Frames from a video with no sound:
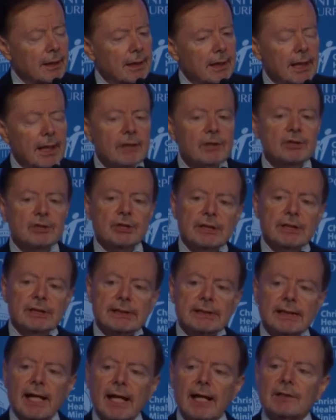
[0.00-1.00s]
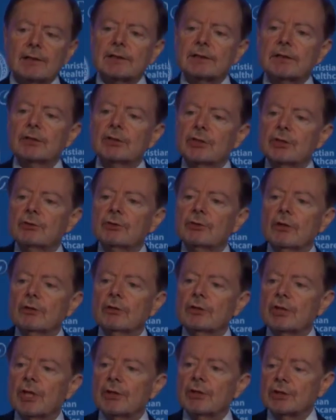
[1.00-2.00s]
And she says, did you know
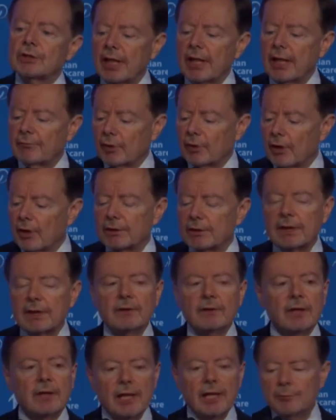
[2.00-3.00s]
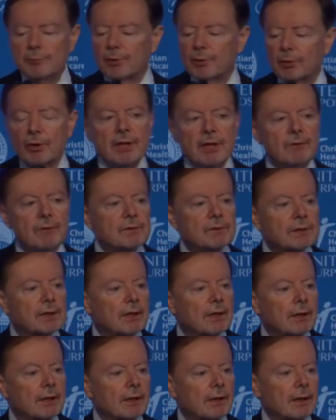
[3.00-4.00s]
that Judge Kavanaugh said that he believes,
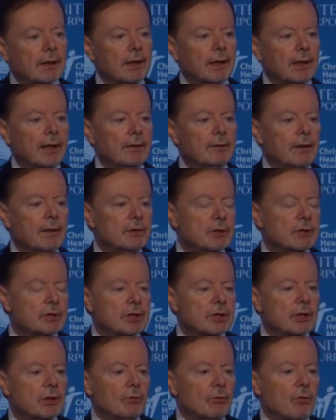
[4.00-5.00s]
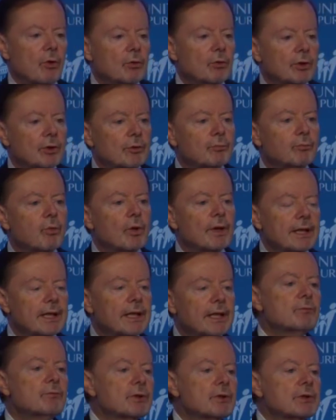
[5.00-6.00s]
and then she quoted what
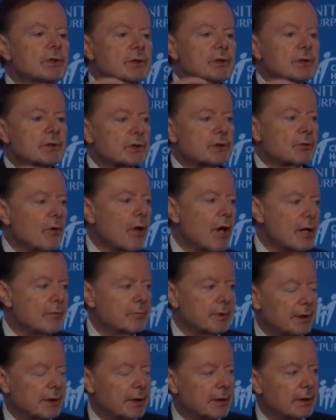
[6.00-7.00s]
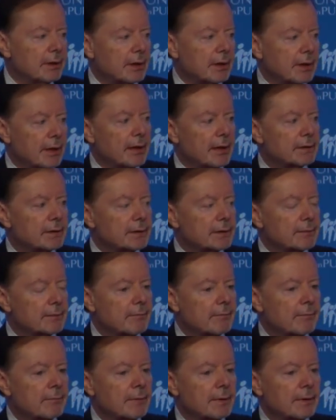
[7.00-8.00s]
he was describing in the case.
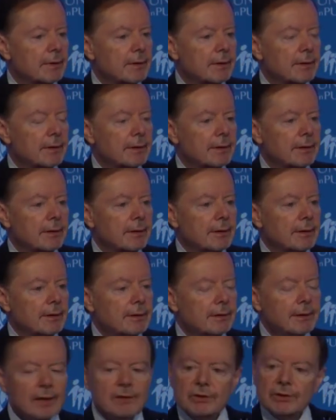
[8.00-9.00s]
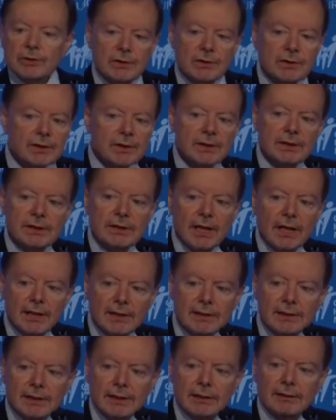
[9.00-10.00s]
That's just
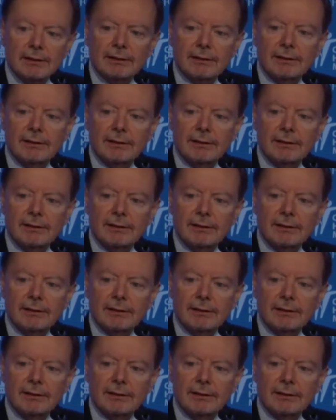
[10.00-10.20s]
disgusting.